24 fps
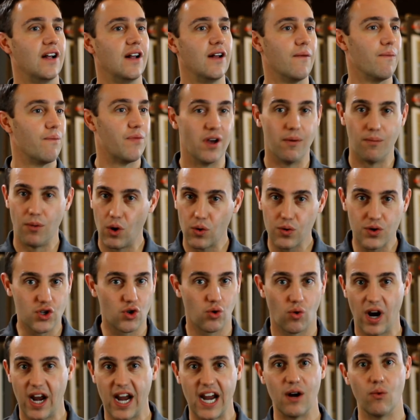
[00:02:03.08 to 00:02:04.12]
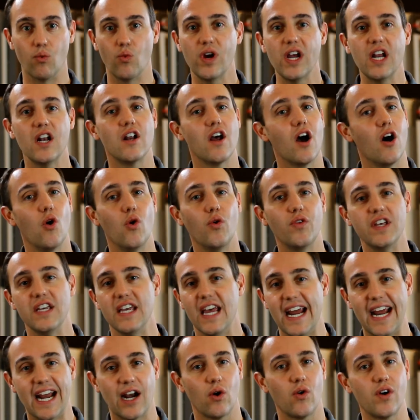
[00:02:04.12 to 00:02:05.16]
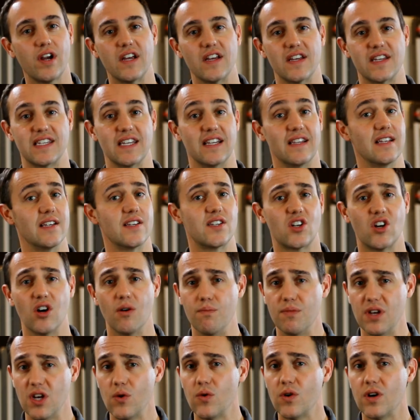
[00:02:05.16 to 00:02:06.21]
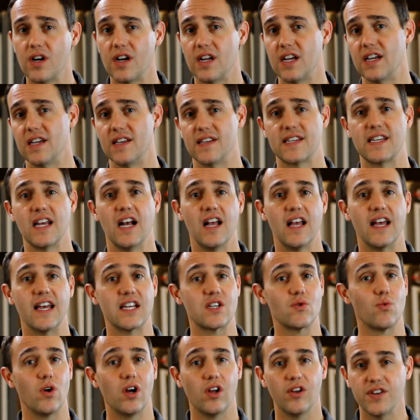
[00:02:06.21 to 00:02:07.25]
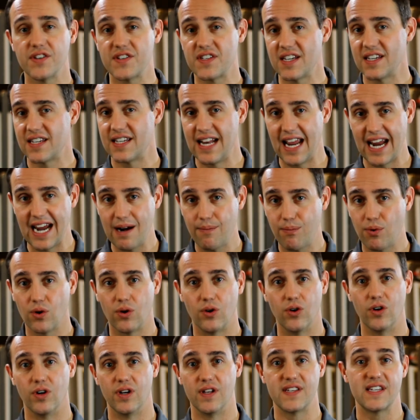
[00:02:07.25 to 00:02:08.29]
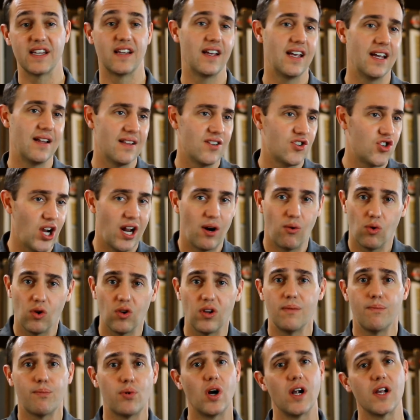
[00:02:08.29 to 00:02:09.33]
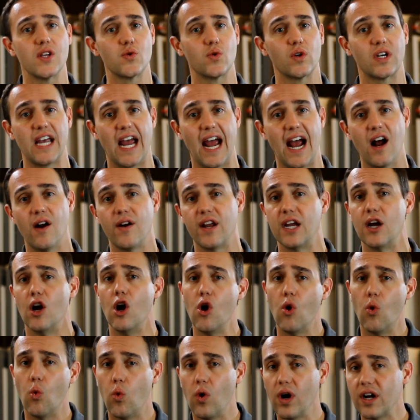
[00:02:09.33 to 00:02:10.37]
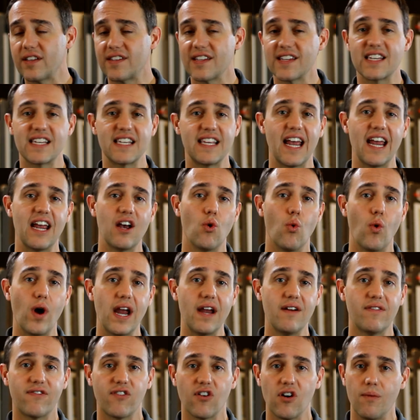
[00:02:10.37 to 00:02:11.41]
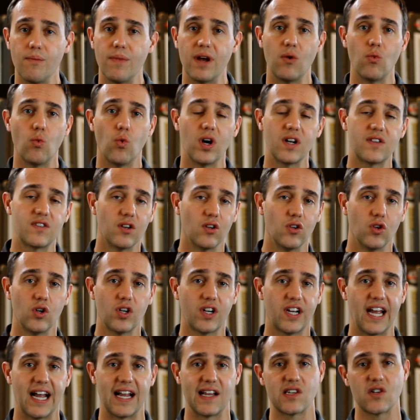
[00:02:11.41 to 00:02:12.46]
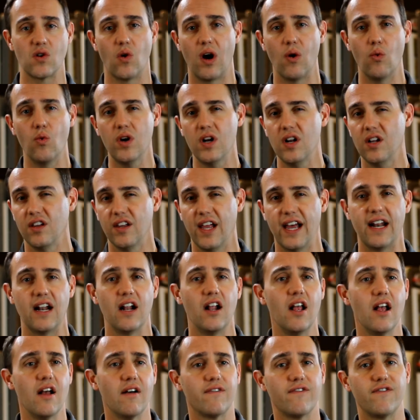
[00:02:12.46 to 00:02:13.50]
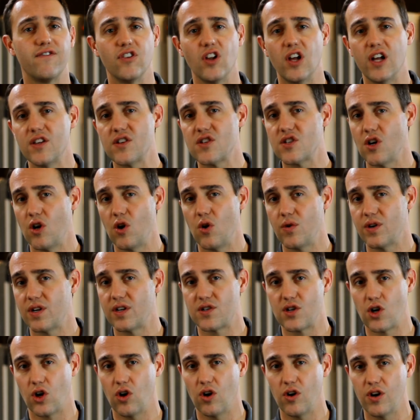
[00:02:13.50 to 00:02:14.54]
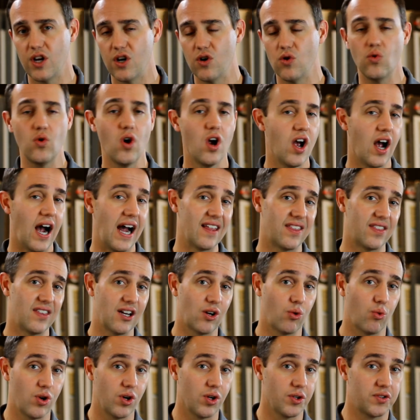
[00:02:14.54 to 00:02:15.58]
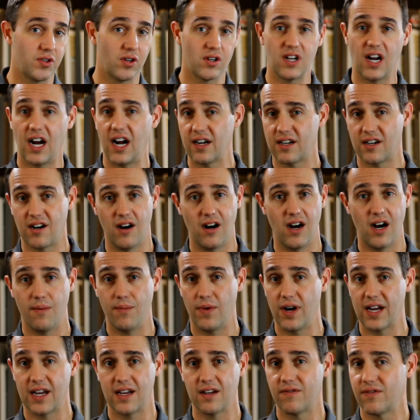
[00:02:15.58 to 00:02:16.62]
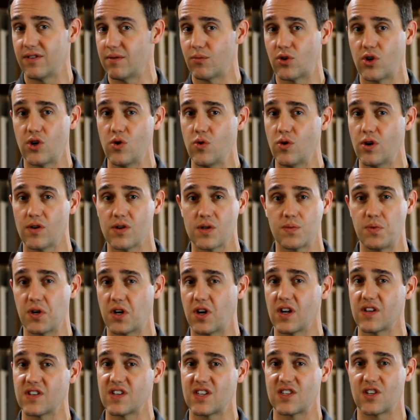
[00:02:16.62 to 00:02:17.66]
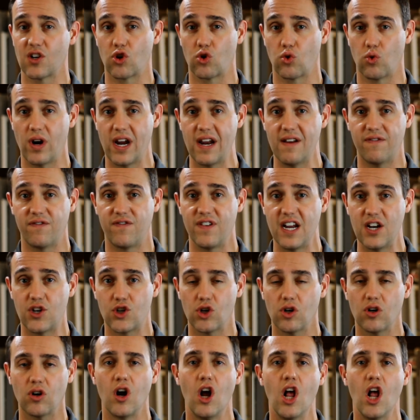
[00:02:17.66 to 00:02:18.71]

the most rain. We know the areas in these communities as well as these neighborhoods and in general in Brunswick County, what to stay away from and what to look at. So I wouldn't let flood zone deter you. I think Realtor.com, I give them kudos because it's a great feature,